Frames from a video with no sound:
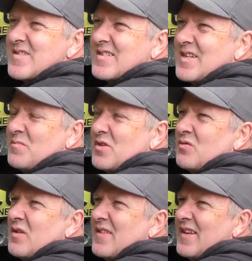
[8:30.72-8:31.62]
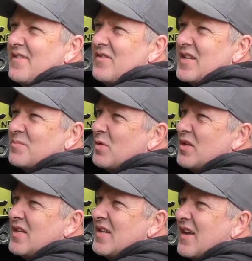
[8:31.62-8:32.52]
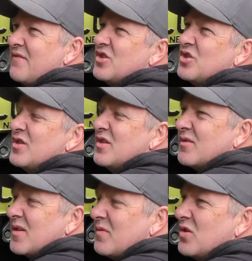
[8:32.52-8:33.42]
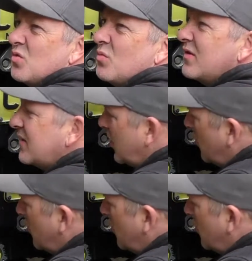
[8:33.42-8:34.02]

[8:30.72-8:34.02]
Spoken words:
something or other, 11XP heavy duty or something it was that I